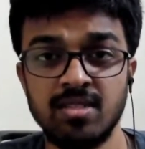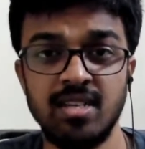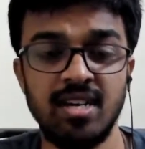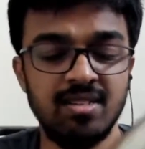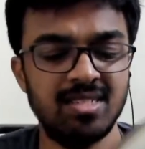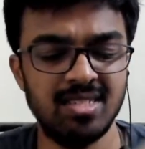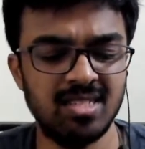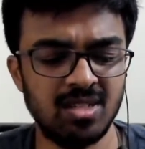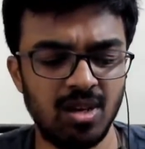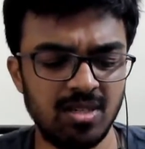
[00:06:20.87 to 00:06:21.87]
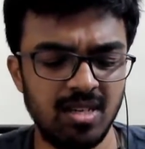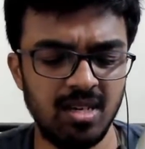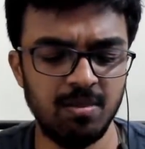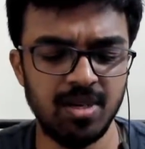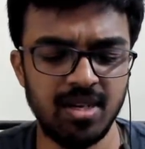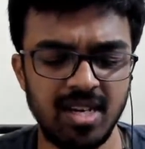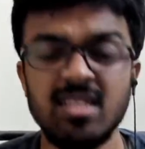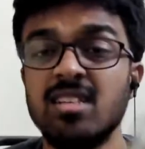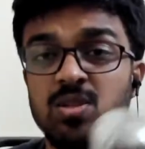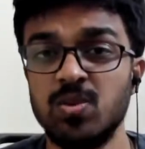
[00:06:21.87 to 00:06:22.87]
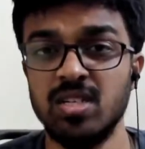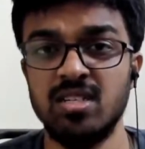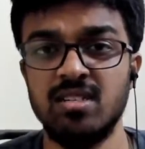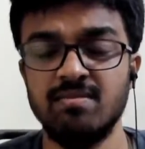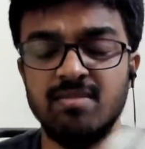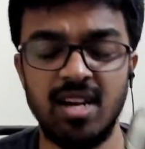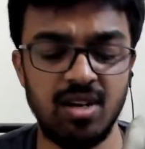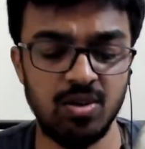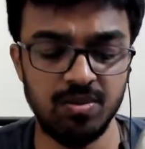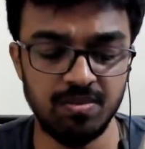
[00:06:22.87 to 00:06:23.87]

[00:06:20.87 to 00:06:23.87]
Yeah, it's costly, but I think it's worth it. I don't know.